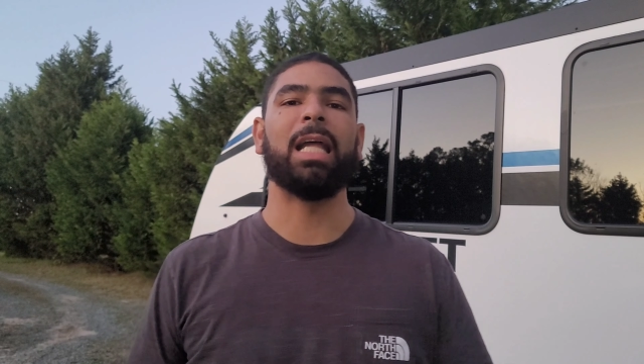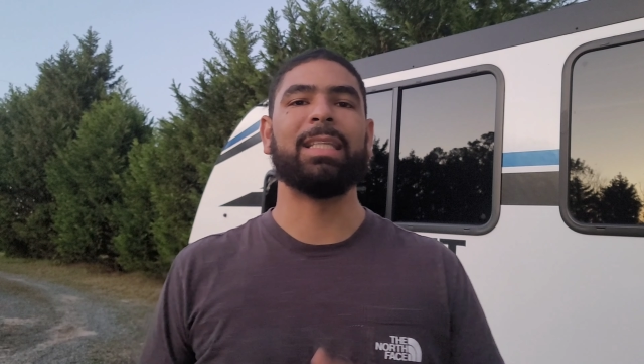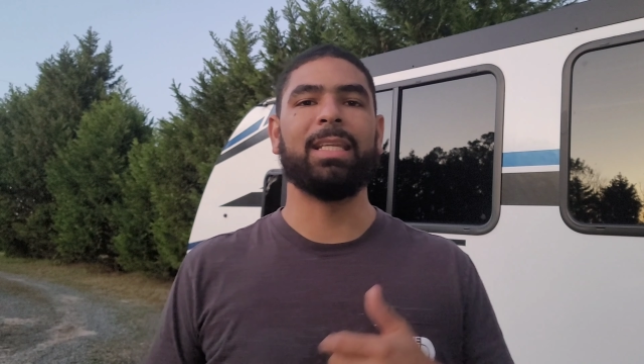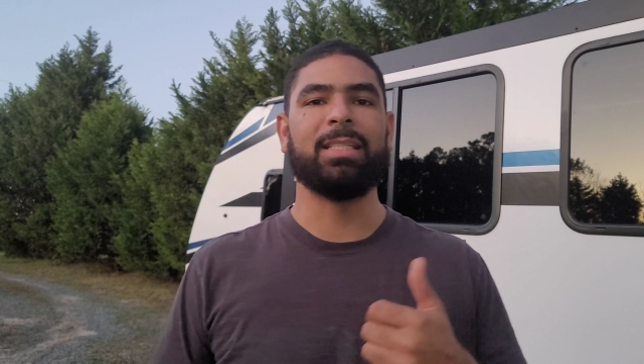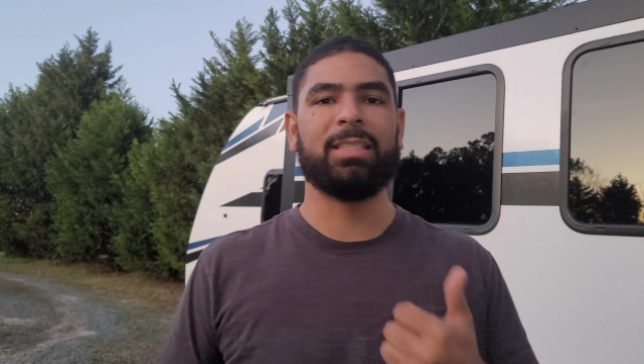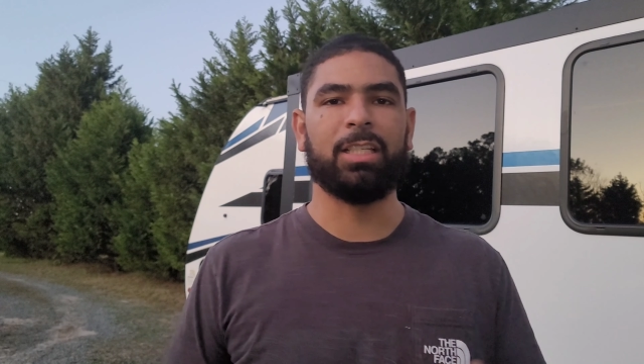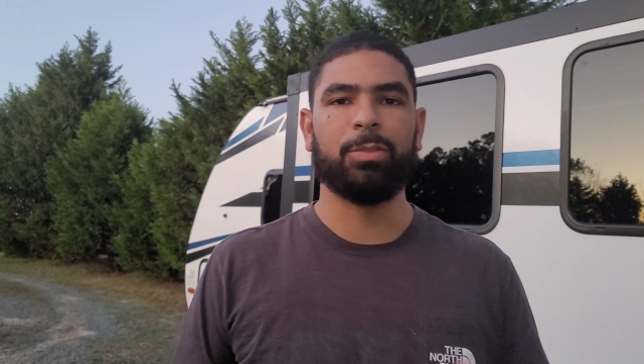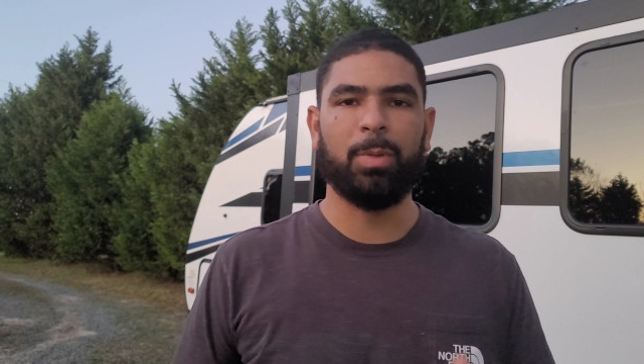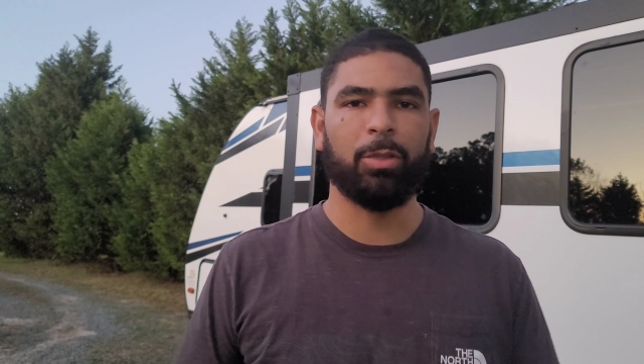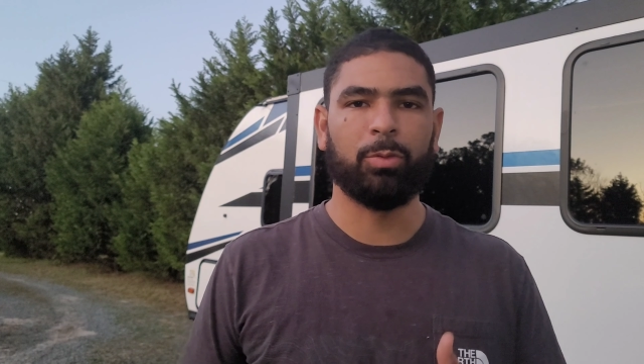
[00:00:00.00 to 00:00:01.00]
I did a
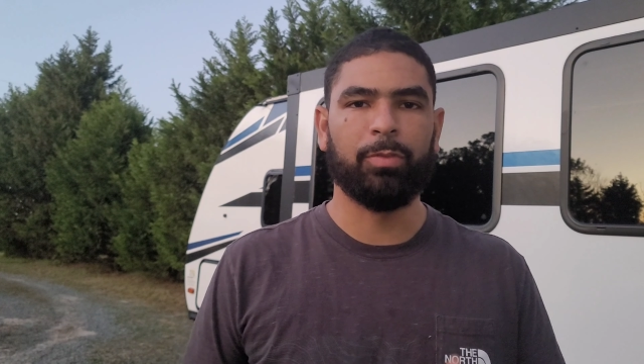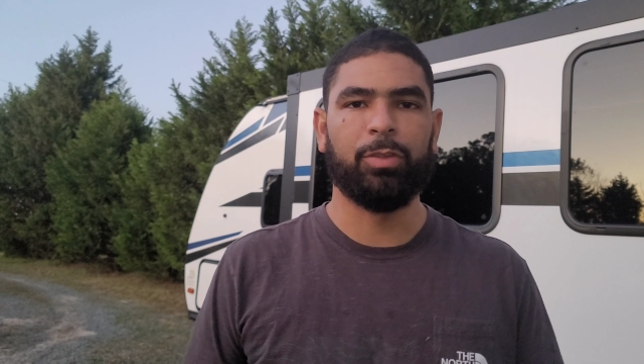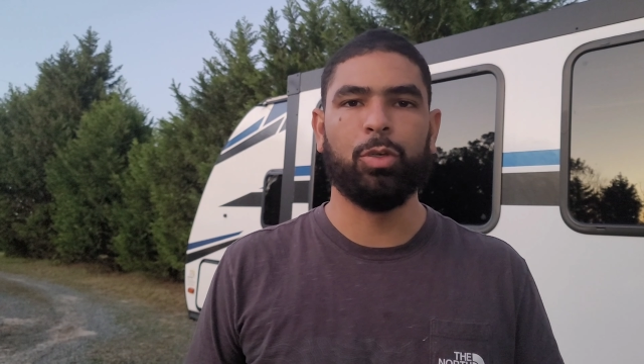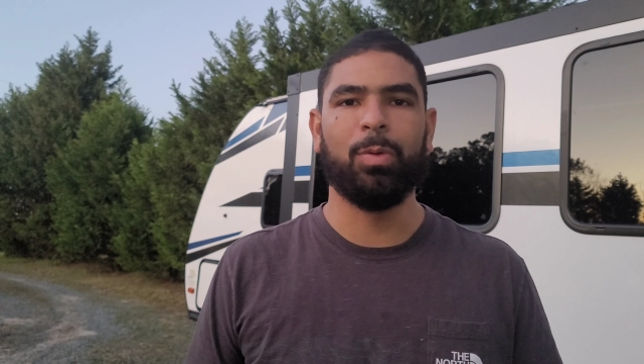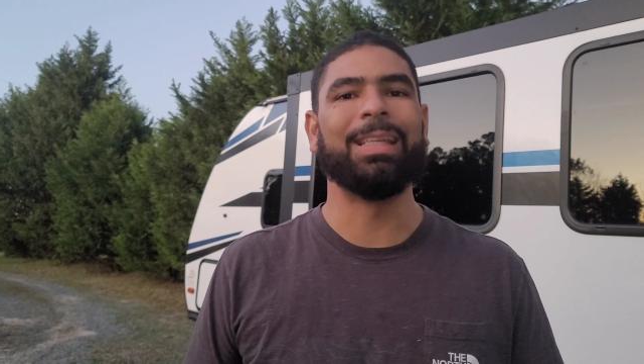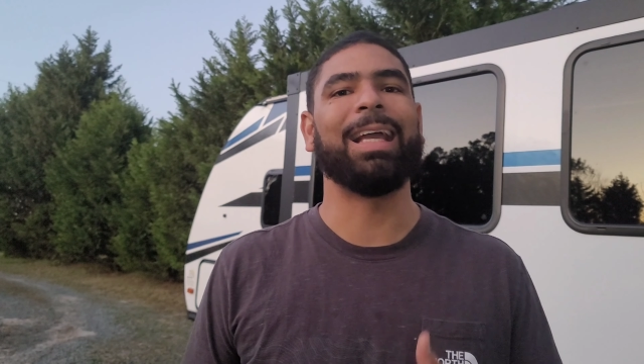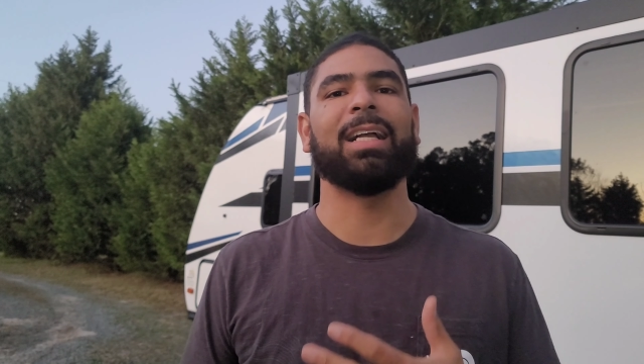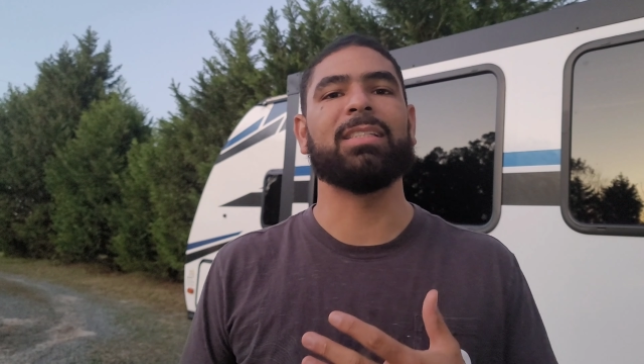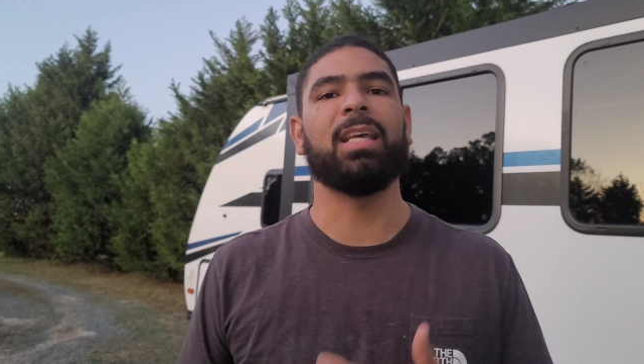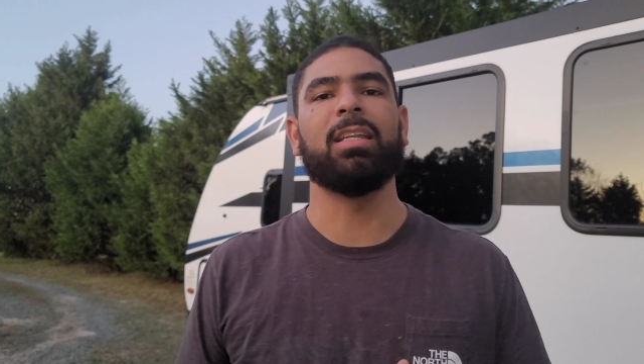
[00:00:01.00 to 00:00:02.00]
6-month review, and like I
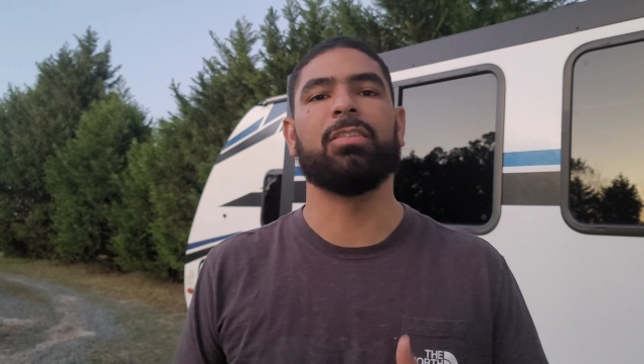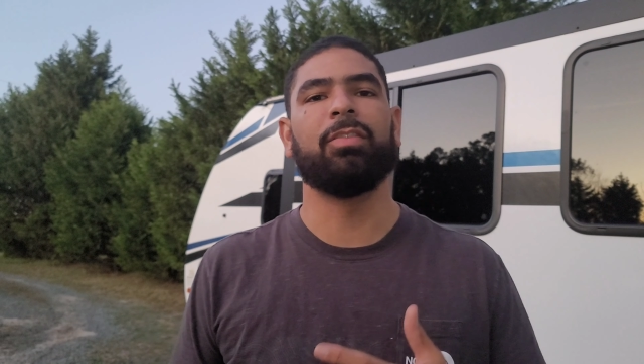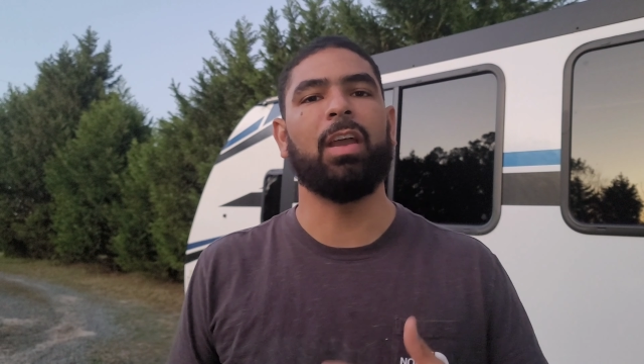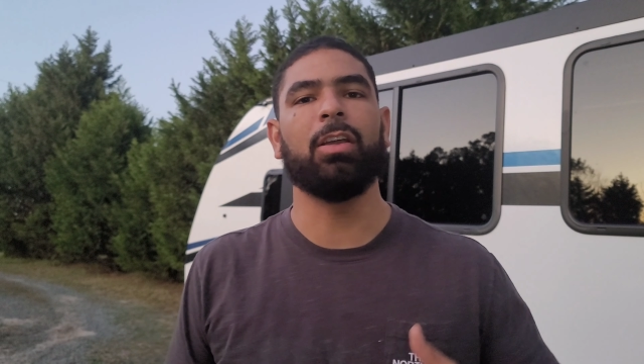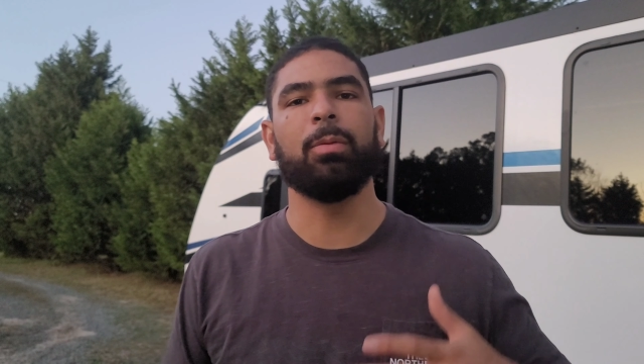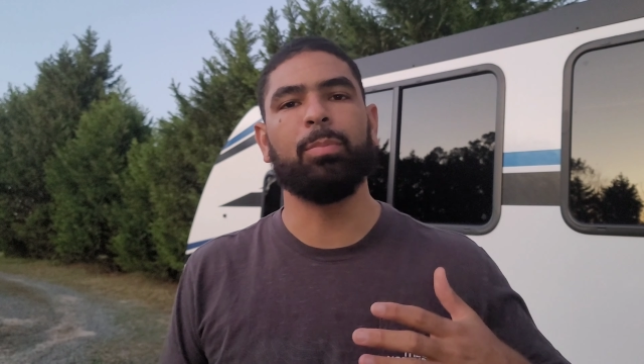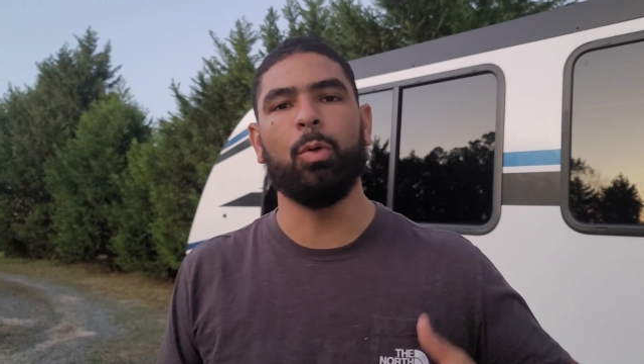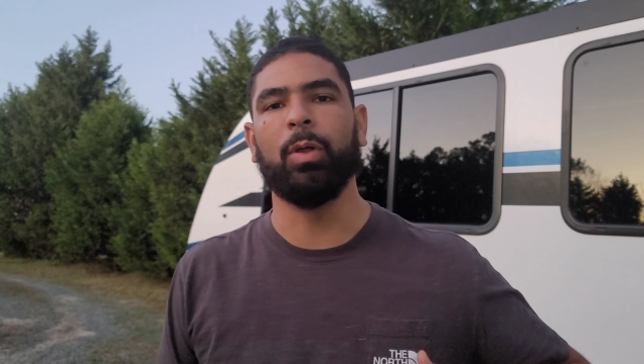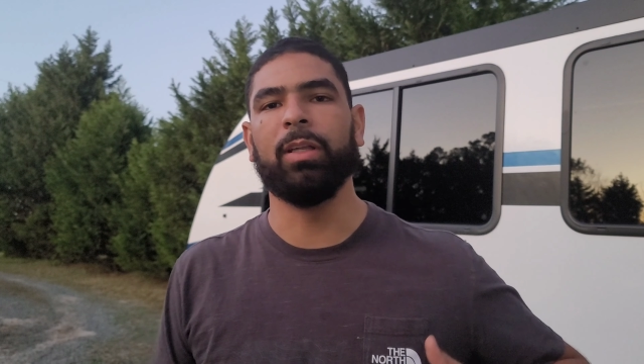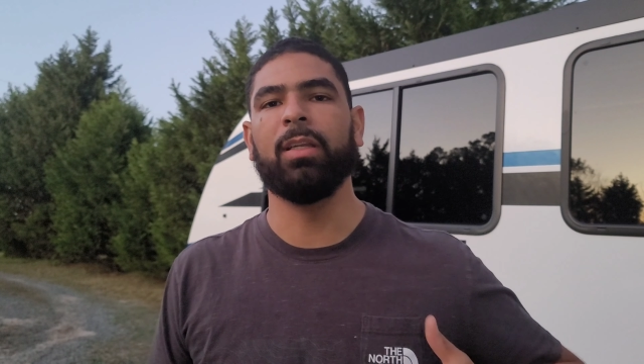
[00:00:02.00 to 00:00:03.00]
said, it's very
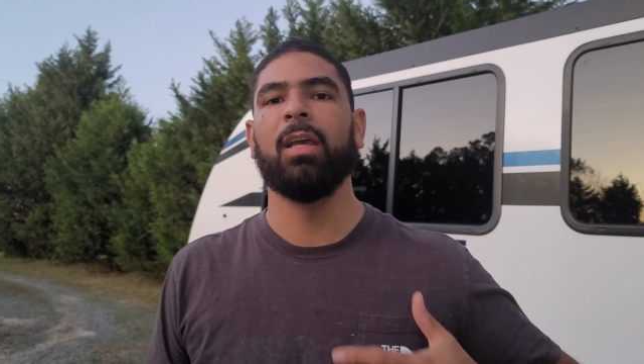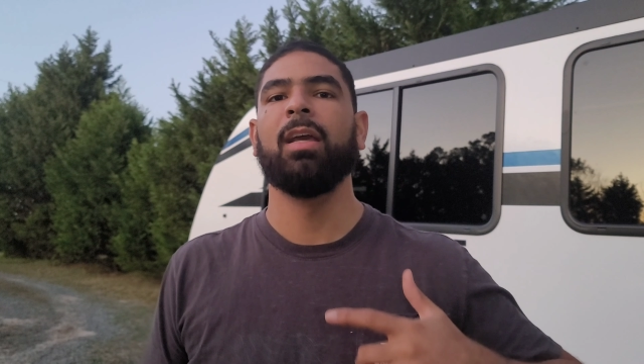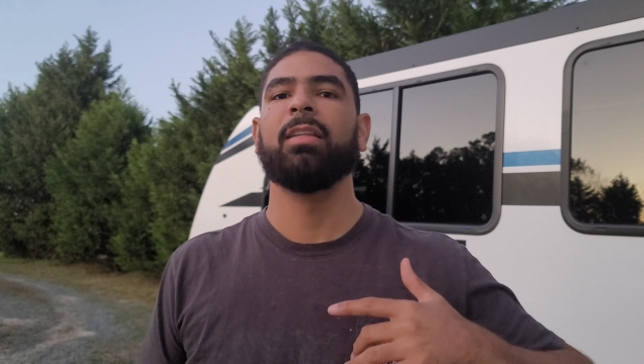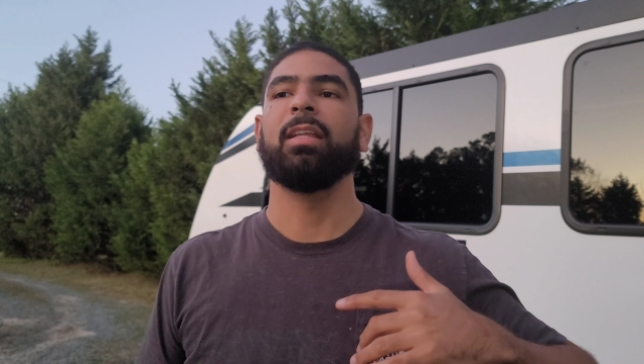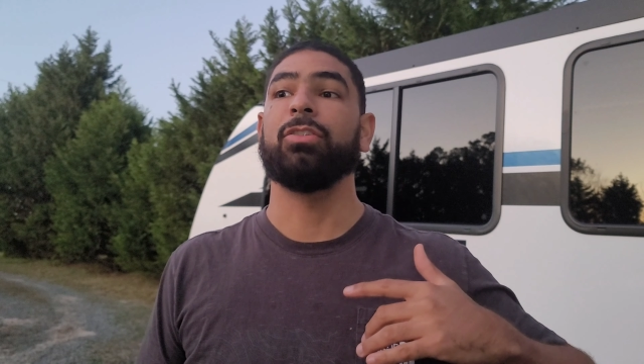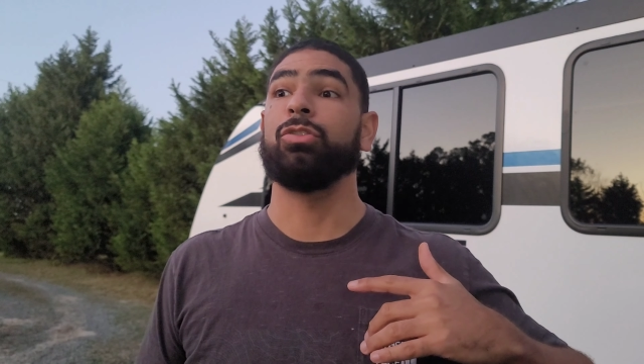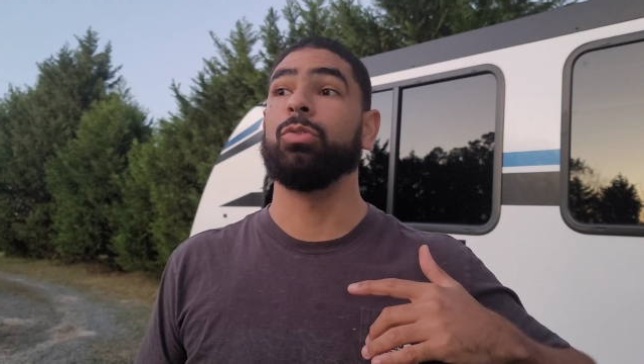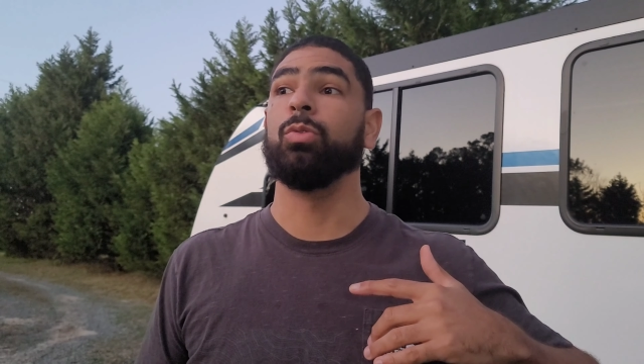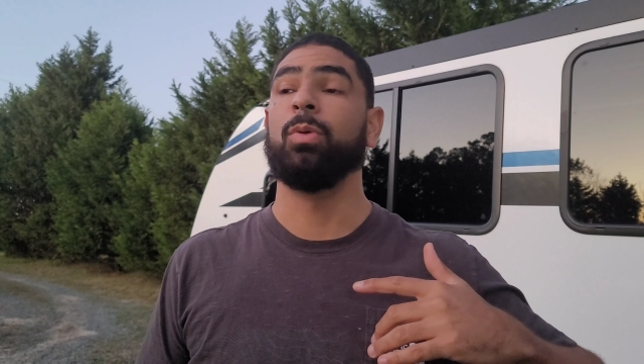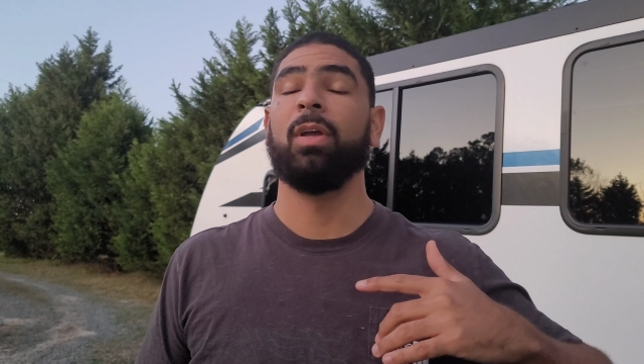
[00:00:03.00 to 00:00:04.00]
important that you